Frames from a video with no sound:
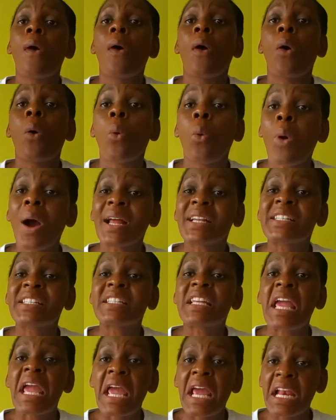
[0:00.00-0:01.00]
What
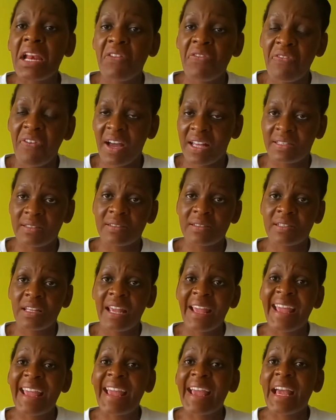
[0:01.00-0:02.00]
Eliphaz
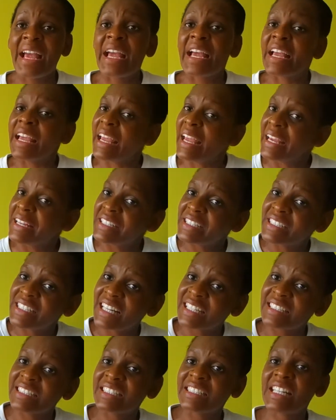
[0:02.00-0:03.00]
had
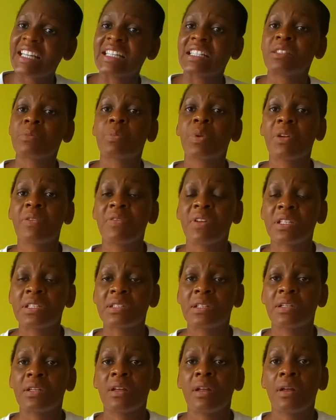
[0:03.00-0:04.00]
just said previously.
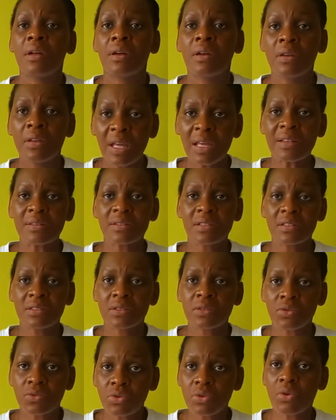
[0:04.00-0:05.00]
Yes, it's
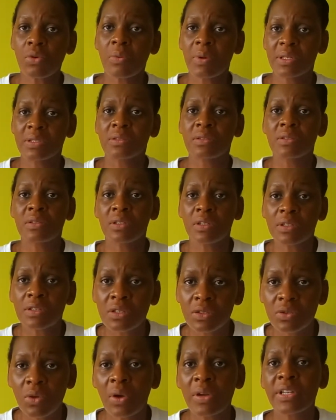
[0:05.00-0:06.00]
true words. It
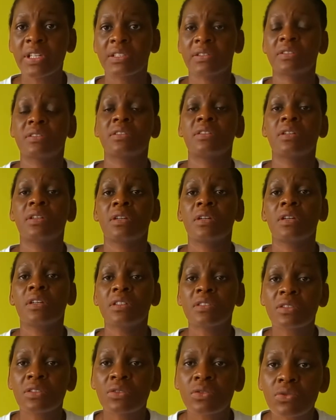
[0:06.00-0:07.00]
is honest. It
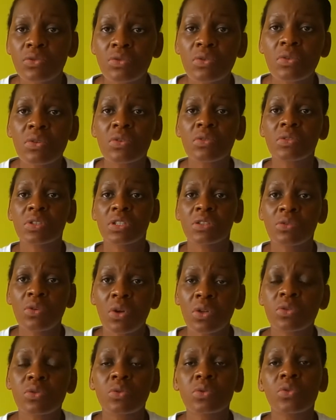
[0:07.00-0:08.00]
is true to
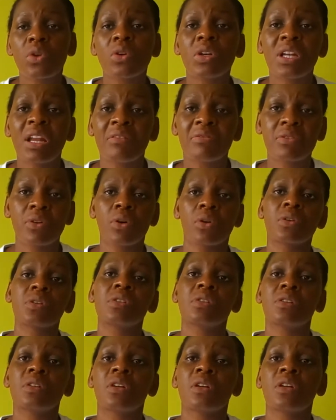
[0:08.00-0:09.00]
those who don't love God
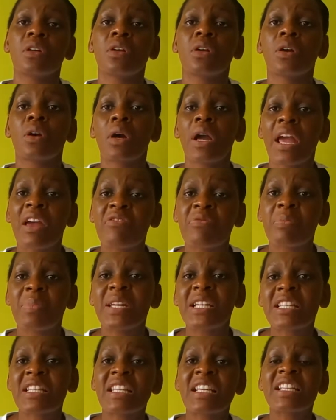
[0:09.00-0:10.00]
have
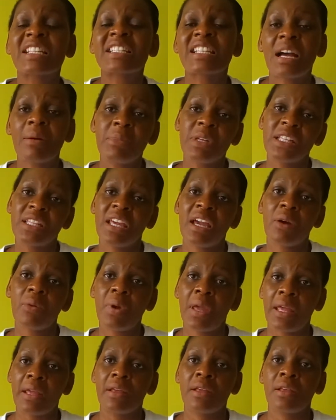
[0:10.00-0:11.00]
bad things coming their
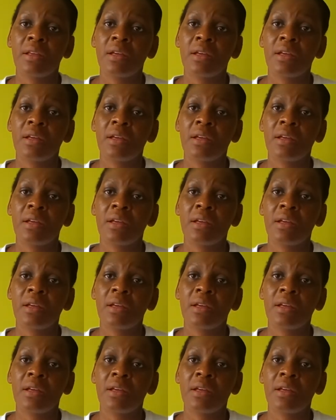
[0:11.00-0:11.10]
way.